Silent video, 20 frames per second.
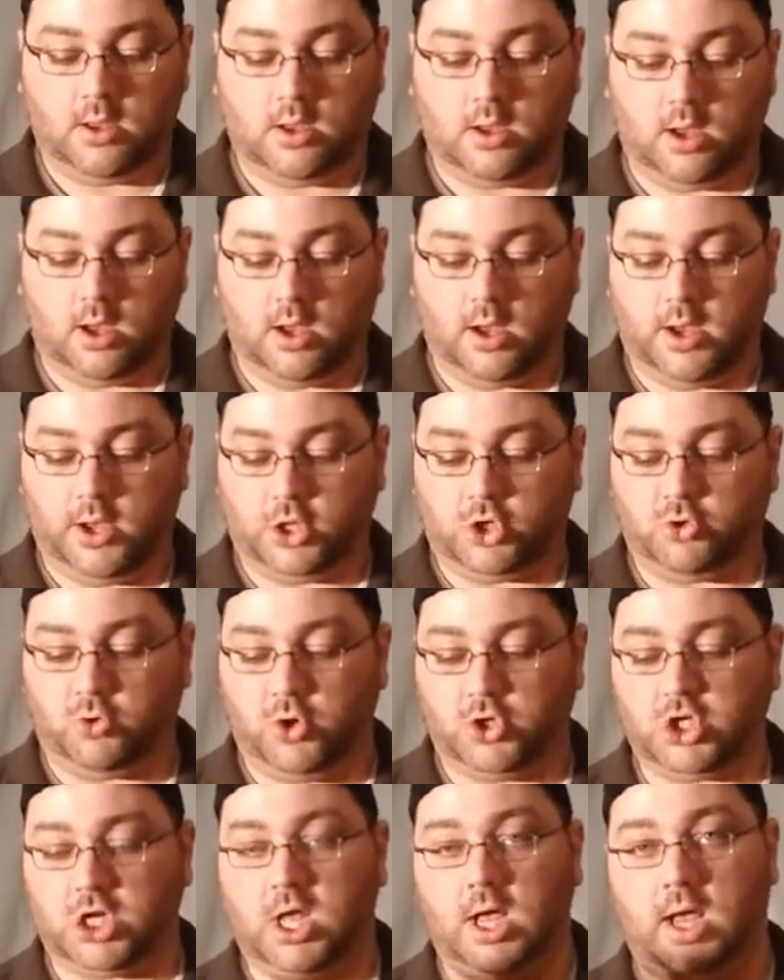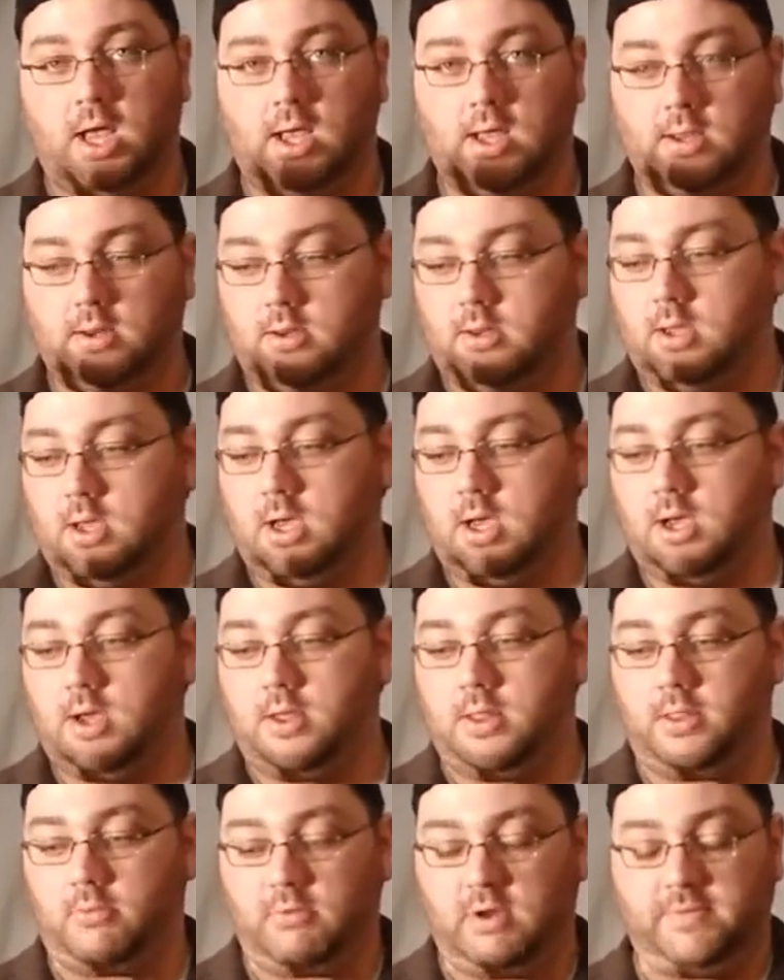
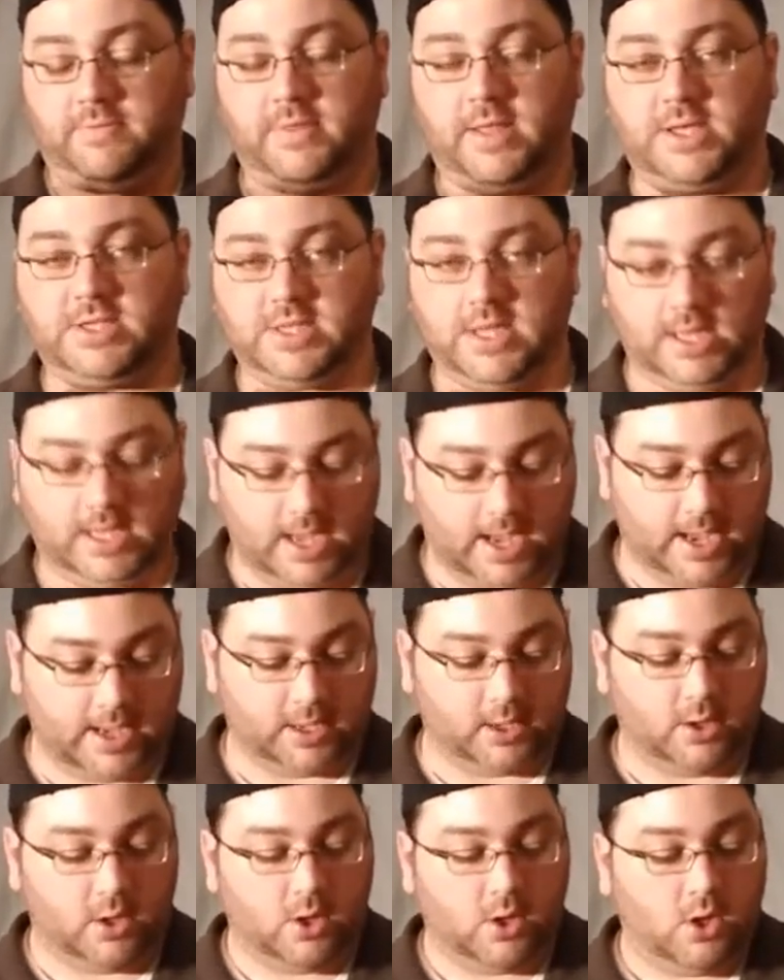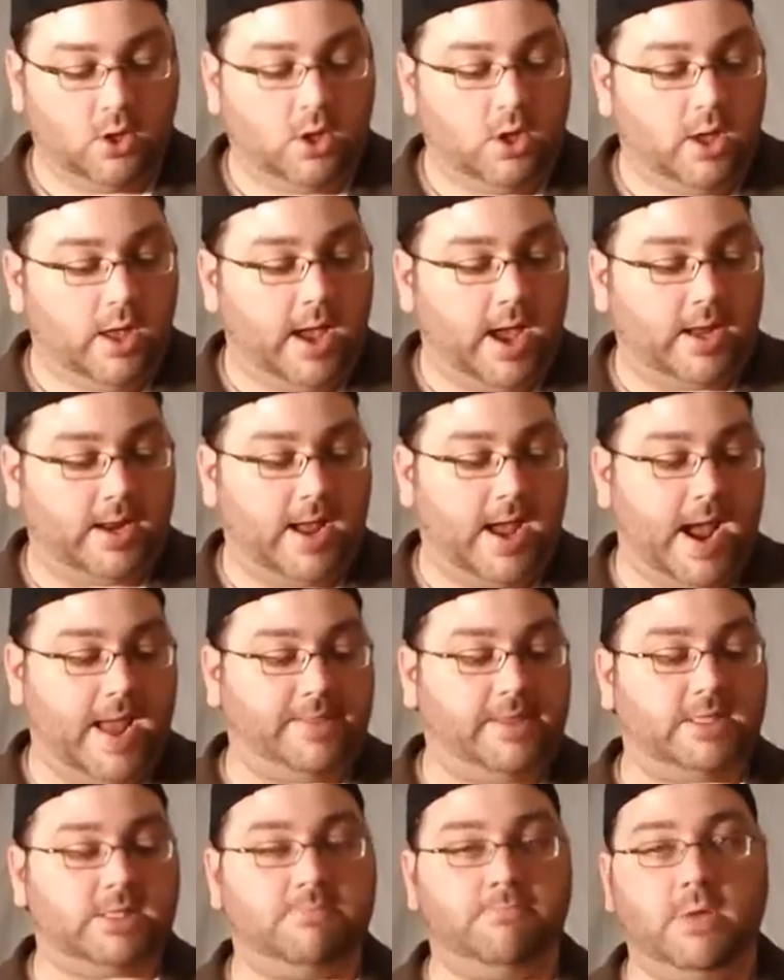Trijicon, the Reflex ACOG, and I had
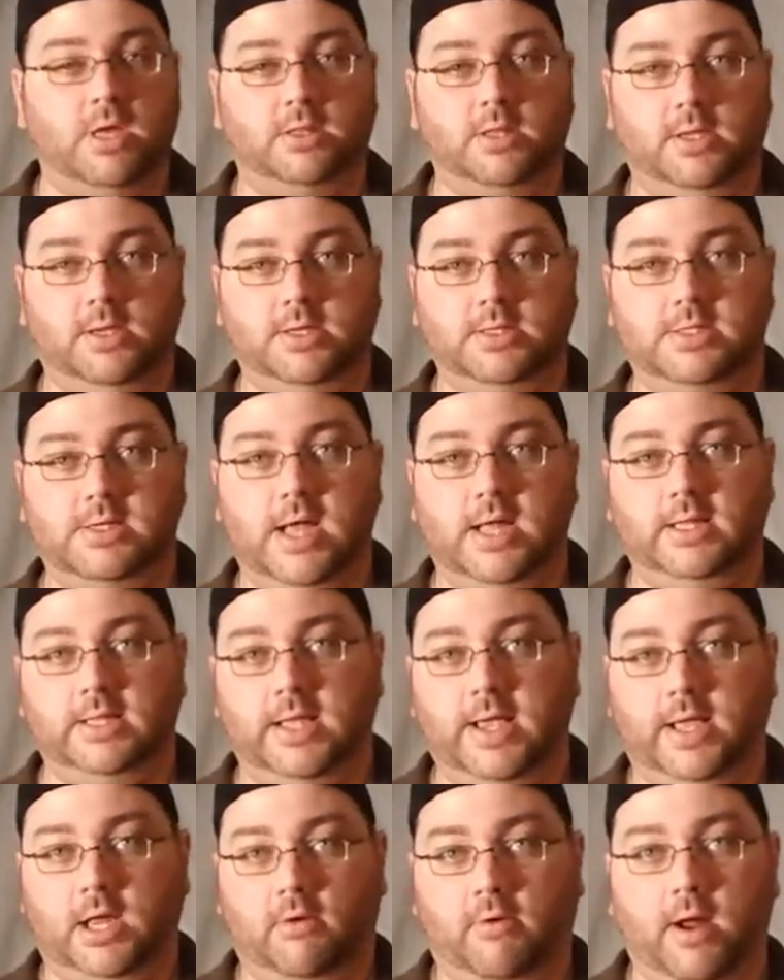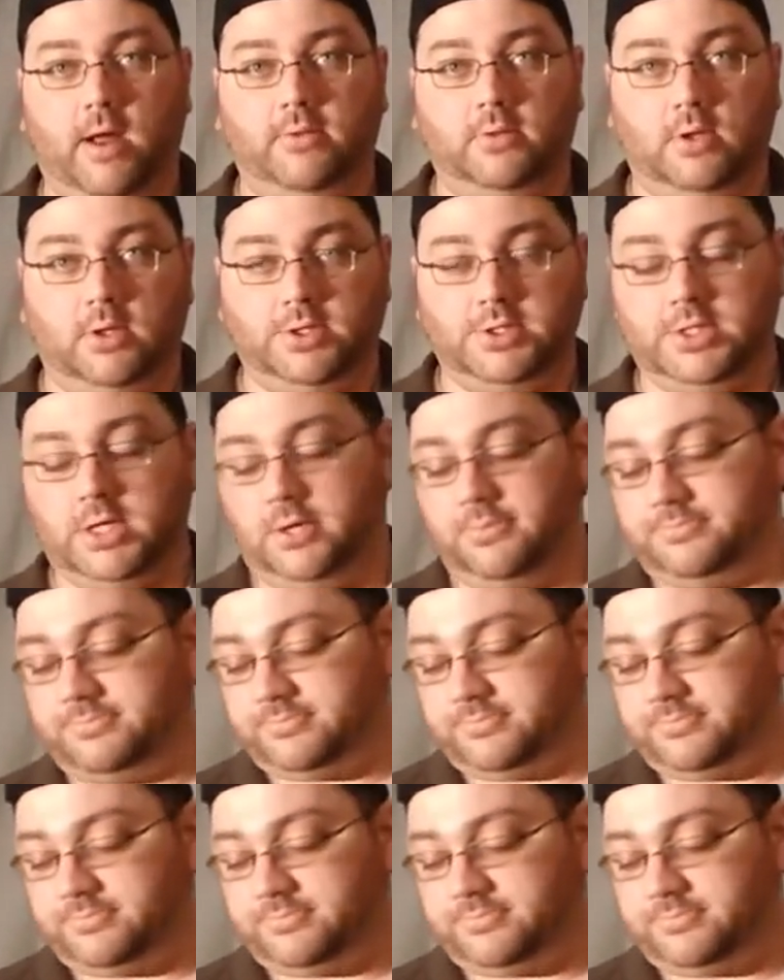this Millet sight laying around also.